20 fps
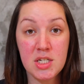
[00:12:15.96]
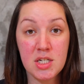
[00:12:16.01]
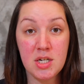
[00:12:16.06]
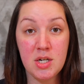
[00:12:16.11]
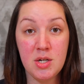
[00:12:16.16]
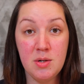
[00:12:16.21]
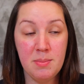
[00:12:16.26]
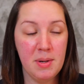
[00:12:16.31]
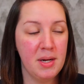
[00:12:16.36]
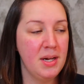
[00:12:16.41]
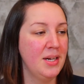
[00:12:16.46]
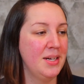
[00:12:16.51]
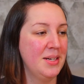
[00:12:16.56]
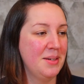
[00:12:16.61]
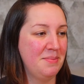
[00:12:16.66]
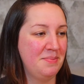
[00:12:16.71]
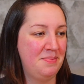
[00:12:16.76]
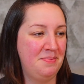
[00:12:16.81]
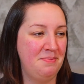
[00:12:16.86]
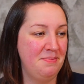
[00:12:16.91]
group.
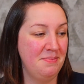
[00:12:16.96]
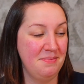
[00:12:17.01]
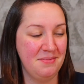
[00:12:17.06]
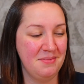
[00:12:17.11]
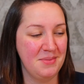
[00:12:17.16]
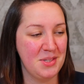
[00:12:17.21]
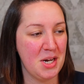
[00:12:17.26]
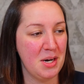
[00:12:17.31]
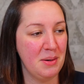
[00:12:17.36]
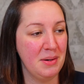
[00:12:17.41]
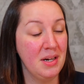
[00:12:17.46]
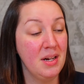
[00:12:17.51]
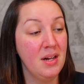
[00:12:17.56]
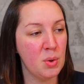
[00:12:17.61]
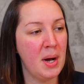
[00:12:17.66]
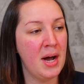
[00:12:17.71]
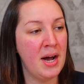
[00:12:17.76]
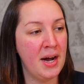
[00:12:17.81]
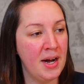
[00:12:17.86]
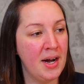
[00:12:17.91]
Sorry.
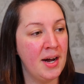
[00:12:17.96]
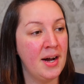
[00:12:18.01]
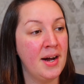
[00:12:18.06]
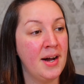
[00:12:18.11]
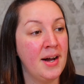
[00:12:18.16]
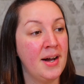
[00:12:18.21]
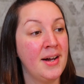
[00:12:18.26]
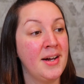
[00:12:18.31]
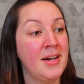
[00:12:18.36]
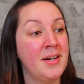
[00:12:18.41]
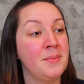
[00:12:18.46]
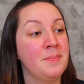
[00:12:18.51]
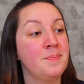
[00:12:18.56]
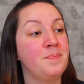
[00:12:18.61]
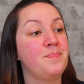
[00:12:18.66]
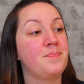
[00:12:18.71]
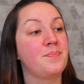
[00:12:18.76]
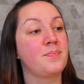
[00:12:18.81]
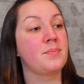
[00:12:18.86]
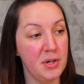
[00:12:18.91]
So I
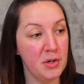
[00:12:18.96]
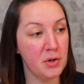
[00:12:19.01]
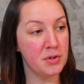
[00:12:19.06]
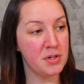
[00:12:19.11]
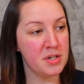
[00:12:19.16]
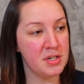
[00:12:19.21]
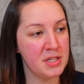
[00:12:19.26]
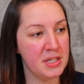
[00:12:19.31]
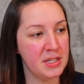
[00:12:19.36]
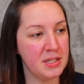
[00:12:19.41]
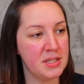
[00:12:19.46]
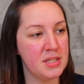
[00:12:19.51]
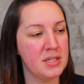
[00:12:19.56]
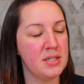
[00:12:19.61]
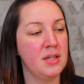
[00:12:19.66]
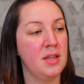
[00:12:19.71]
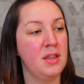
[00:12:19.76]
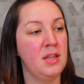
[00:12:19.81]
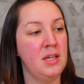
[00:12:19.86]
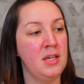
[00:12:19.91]
pre-ordered it
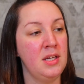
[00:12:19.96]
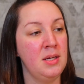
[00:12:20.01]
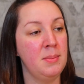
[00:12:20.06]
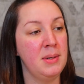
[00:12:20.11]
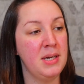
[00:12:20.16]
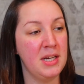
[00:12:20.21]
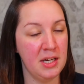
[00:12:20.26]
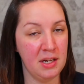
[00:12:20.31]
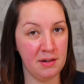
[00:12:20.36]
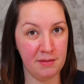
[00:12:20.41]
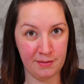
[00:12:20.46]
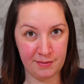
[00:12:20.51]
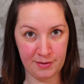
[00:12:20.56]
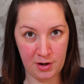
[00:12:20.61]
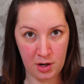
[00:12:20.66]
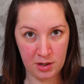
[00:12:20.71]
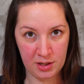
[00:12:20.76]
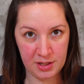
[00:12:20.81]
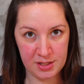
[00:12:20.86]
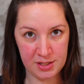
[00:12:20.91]
the beginning of
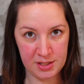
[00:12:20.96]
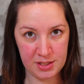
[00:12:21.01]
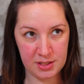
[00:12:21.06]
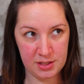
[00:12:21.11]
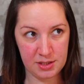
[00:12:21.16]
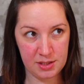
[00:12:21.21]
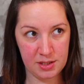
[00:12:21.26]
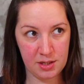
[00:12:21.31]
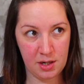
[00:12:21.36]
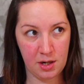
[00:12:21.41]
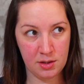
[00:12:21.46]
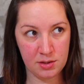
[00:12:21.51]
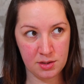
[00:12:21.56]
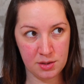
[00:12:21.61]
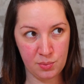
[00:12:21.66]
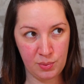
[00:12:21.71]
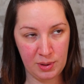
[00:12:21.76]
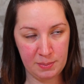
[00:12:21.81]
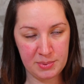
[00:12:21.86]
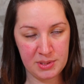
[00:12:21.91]
August. On the
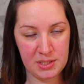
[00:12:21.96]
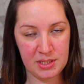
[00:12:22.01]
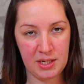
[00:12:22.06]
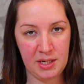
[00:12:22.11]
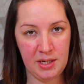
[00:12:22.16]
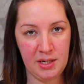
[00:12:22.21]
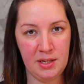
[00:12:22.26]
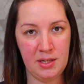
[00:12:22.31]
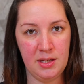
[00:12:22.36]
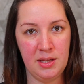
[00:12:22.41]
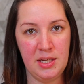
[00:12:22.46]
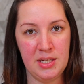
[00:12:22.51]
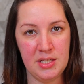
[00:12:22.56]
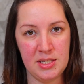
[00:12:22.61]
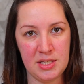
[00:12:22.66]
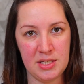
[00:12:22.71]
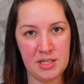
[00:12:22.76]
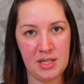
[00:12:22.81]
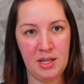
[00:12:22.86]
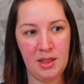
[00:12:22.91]
website they
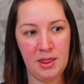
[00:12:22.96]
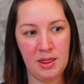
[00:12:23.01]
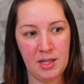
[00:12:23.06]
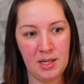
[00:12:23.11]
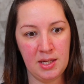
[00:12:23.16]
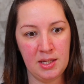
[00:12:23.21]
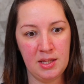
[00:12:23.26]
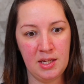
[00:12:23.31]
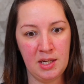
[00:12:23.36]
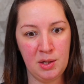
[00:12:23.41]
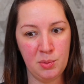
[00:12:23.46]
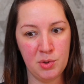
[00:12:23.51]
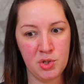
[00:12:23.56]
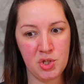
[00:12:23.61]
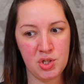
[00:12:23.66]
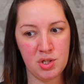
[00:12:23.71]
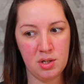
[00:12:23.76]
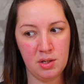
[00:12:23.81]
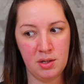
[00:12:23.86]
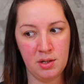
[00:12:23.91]
said that they
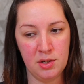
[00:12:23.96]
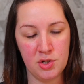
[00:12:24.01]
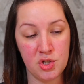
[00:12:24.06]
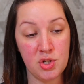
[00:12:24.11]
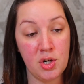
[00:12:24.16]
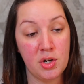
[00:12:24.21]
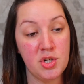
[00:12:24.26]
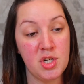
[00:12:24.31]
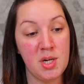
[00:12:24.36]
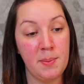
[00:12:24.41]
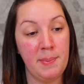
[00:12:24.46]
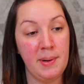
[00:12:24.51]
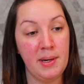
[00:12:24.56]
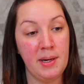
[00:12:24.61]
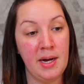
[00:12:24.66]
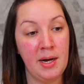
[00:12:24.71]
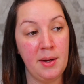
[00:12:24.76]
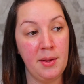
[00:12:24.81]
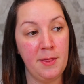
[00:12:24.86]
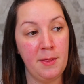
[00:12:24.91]
would start shipping
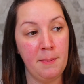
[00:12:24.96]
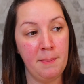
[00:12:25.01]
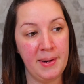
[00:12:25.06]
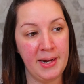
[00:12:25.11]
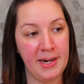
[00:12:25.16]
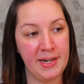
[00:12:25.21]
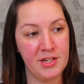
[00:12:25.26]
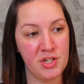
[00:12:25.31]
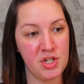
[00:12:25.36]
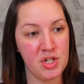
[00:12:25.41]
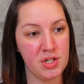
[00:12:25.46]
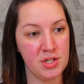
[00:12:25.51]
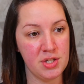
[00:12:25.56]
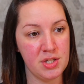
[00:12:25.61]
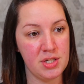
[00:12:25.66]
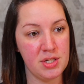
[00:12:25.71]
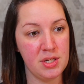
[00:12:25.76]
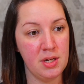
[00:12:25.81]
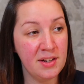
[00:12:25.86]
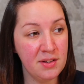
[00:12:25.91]
out the
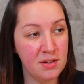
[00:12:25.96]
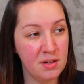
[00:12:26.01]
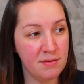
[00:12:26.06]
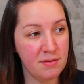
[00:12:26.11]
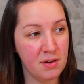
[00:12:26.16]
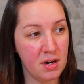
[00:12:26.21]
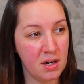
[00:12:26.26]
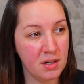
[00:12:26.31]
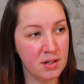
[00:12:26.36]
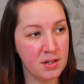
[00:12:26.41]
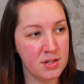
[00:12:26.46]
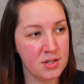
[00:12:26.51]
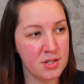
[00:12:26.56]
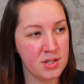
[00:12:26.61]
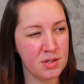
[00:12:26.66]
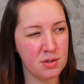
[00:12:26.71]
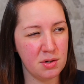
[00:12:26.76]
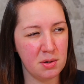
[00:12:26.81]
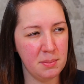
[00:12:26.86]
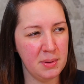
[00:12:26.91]
packages the end of
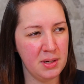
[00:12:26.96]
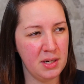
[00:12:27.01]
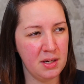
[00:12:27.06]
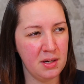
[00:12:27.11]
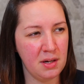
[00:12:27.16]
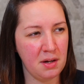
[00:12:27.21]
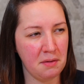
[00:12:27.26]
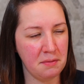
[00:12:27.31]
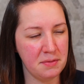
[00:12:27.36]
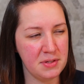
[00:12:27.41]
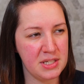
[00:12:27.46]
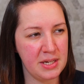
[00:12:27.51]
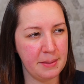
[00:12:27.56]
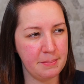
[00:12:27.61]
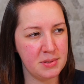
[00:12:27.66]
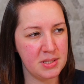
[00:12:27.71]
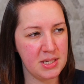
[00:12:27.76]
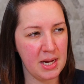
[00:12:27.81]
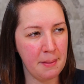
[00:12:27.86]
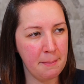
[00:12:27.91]
August or beginning of
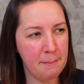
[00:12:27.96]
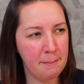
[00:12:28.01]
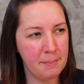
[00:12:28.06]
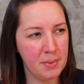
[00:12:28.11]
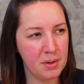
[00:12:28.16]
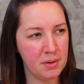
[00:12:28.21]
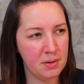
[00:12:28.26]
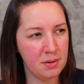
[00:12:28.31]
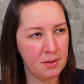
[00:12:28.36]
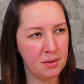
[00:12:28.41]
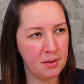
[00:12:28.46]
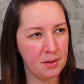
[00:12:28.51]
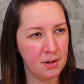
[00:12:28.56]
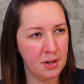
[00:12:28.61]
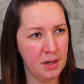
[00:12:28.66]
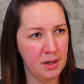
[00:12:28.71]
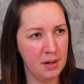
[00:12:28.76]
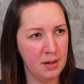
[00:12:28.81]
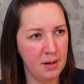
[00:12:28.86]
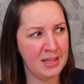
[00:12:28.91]
September.
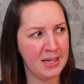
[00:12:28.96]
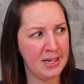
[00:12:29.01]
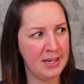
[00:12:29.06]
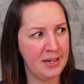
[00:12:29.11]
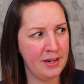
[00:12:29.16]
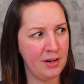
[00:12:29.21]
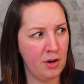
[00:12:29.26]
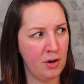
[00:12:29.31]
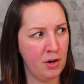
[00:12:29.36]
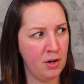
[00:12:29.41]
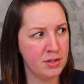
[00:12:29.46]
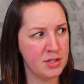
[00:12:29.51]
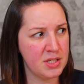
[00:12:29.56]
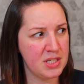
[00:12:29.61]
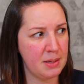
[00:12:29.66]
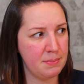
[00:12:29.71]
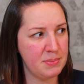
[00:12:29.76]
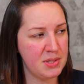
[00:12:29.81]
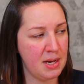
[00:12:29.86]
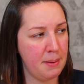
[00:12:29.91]
And then on
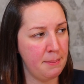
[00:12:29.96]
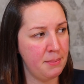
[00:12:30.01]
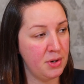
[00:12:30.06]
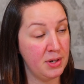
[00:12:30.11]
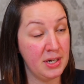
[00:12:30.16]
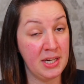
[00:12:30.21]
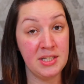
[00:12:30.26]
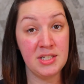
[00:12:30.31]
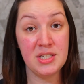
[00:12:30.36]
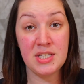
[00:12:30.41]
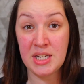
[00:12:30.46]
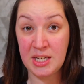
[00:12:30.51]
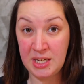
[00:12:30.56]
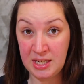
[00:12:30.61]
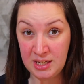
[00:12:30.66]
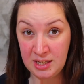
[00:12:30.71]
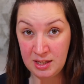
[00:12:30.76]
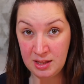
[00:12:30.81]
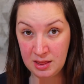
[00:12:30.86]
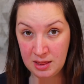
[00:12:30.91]
September
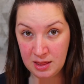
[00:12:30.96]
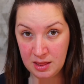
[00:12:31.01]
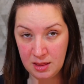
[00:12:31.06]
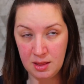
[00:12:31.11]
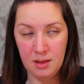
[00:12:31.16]
19th,